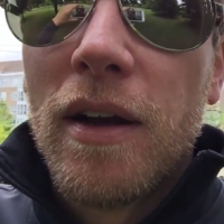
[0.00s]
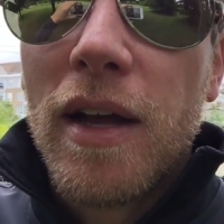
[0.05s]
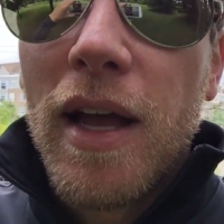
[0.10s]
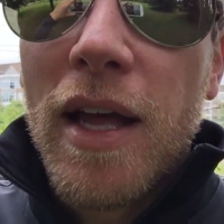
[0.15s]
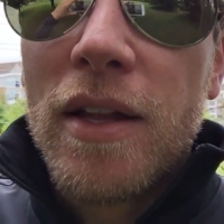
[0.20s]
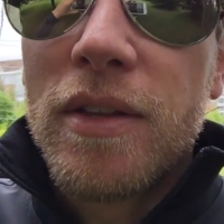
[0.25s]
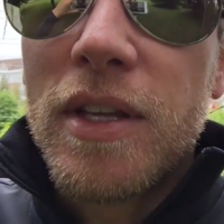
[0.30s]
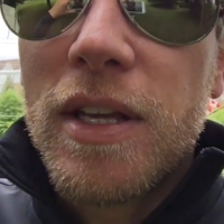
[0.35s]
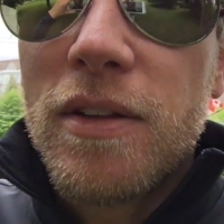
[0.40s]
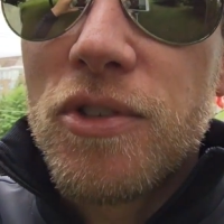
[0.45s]

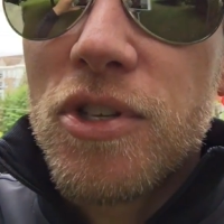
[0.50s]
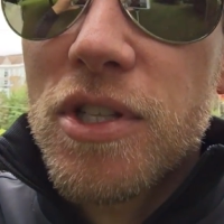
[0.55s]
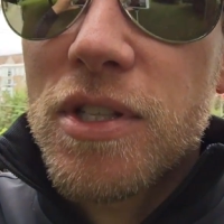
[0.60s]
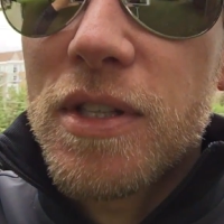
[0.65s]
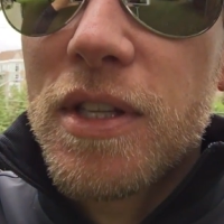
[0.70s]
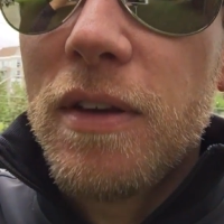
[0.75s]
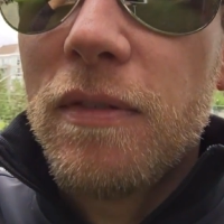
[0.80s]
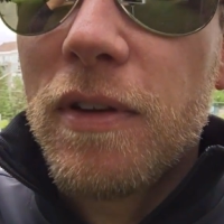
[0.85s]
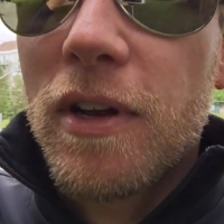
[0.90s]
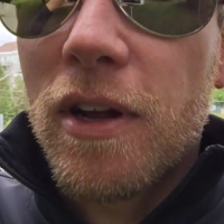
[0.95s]
and
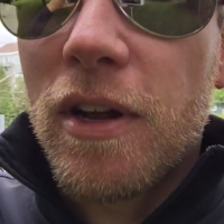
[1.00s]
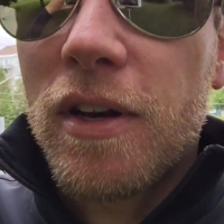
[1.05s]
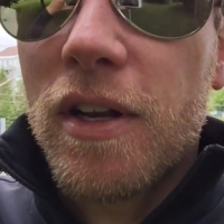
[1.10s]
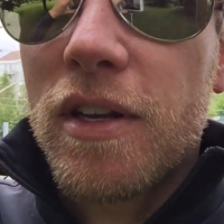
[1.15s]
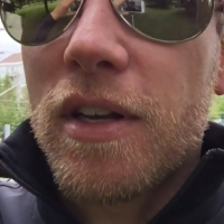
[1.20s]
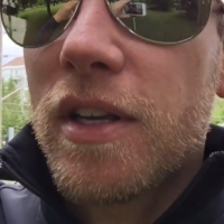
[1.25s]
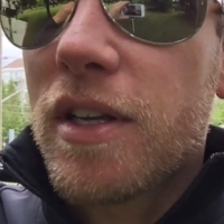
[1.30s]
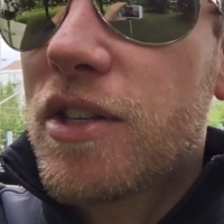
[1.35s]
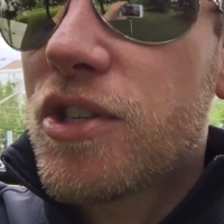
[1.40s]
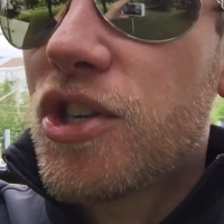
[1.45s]
just leave it on
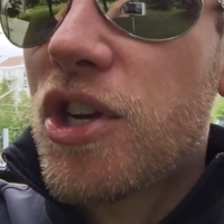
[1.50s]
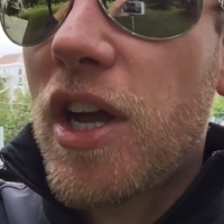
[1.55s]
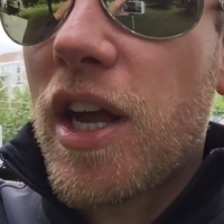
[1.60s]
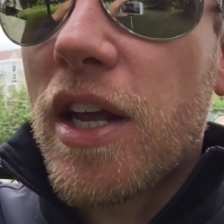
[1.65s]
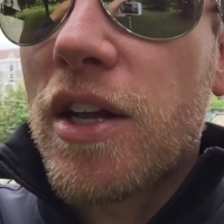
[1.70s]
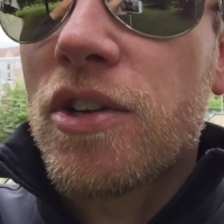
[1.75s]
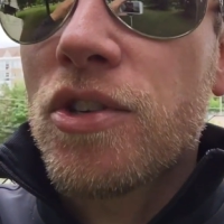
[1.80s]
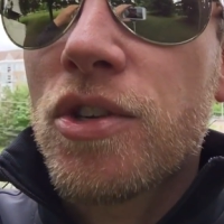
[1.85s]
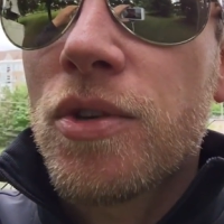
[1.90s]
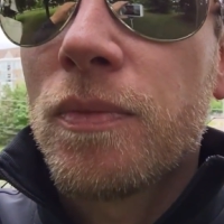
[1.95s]
an
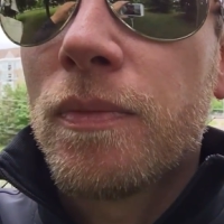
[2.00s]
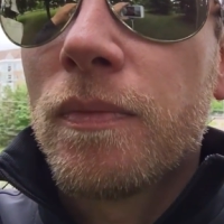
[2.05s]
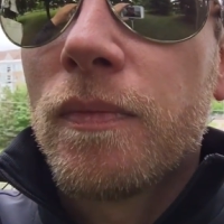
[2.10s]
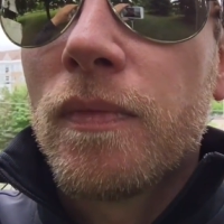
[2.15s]
exchange,